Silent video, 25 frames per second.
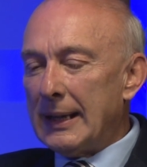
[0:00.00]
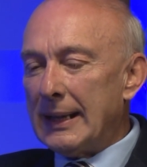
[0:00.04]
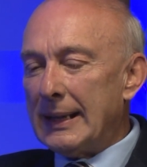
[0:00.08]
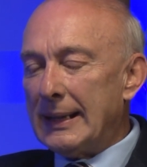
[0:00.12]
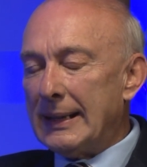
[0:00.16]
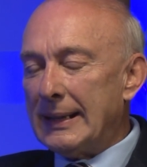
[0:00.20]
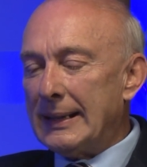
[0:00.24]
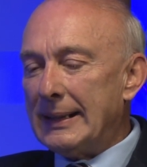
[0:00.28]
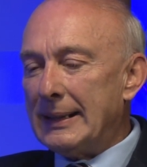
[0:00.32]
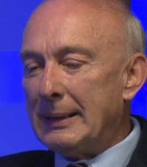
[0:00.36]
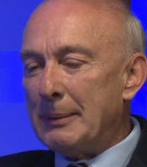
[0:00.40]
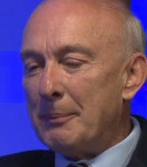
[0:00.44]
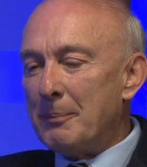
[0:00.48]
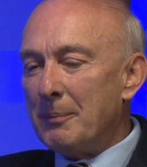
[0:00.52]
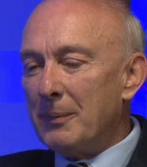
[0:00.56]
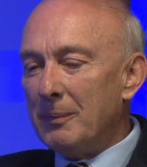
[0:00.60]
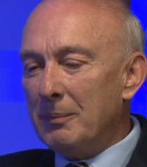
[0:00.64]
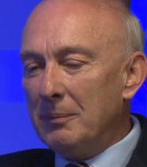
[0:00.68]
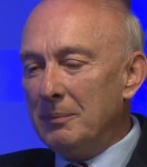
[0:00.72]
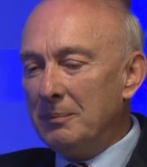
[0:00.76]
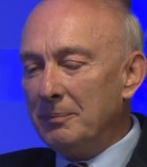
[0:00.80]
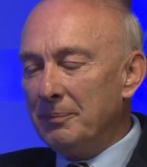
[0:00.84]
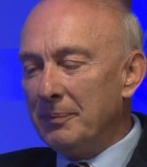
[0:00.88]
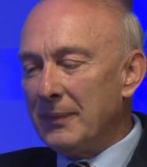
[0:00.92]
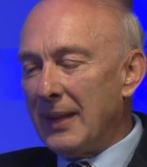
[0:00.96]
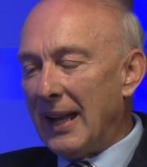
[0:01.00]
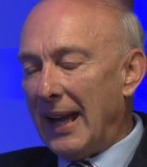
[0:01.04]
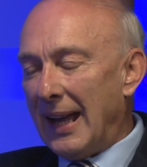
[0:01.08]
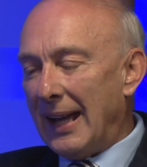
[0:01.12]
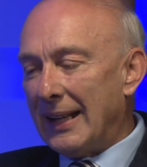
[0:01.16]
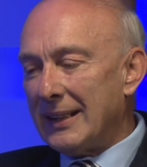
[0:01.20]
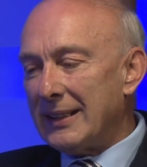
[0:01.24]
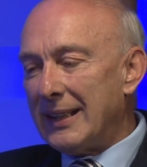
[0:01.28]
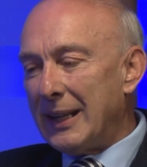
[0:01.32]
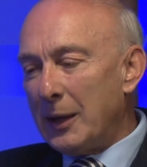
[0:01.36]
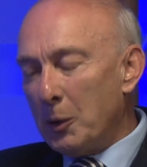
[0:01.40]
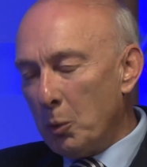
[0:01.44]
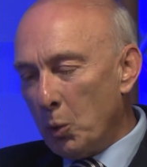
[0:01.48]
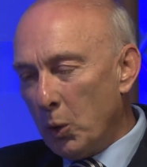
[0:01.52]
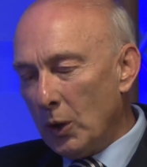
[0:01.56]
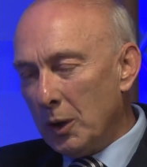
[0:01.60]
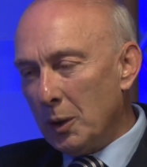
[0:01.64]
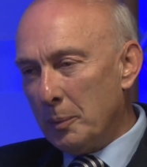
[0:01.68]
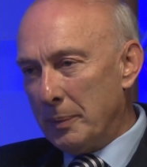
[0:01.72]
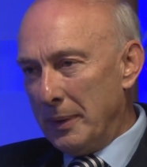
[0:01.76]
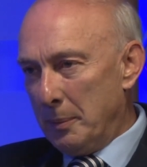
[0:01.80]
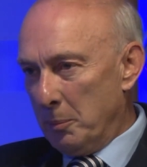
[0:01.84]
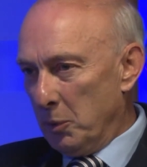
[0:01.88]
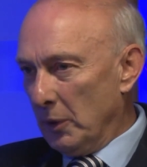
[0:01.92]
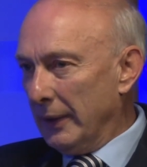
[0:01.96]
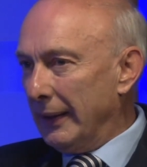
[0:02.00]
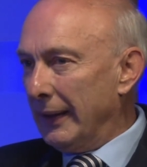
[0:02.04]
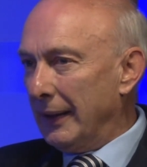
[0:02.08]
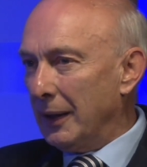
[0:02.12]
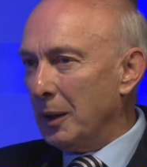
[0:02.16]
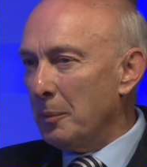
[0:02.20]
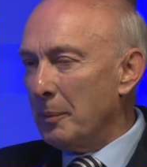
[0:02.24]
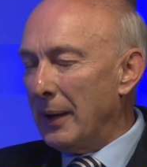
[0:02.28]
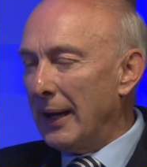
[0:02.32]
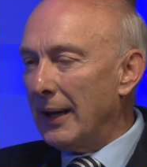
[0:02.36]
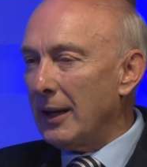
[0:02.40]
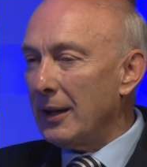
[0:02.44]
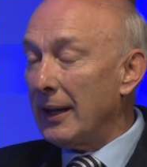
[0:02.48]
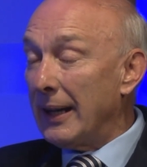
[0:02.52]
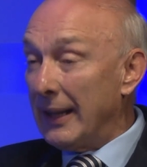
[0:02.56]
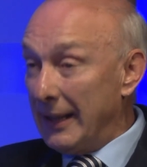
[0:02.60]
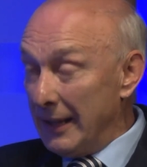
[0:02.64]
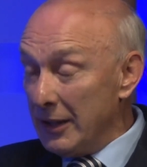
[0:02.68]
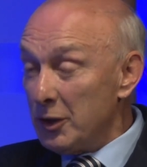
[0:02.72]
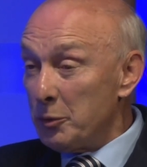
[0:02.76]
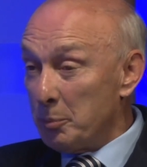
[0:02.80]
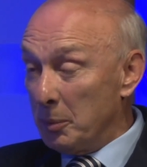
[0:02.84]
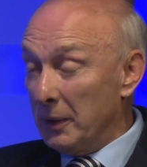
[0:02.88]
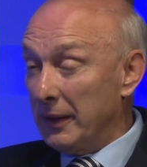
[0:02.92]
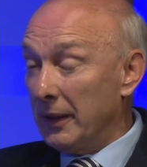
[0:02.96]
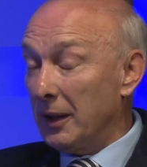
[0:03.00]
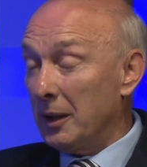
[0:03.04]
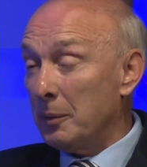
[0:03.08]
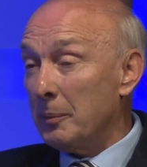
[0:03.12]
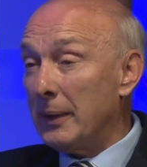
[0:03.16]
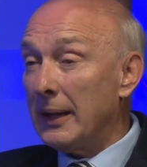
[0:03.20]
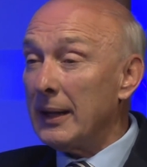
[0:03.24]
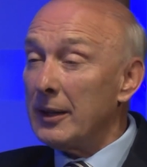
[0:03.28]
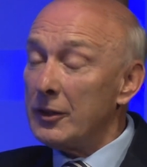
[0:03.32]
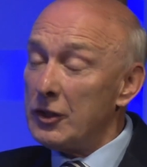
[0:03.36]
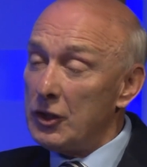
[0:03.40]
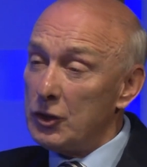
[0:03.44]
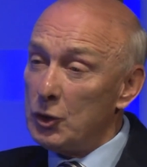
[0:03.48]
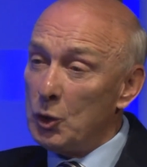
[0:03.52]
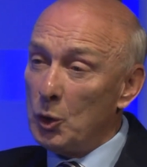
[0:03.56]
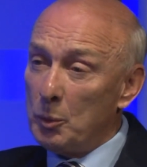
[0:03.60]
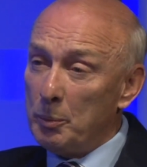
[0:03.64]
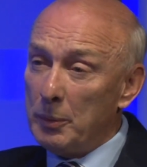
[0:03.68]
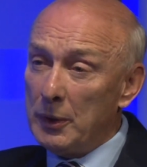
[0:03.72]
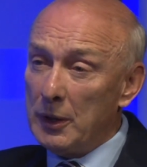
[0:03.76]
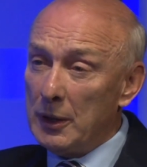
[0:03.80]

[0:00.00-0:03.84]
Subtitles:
and he will be bringing about, he is bringing about his good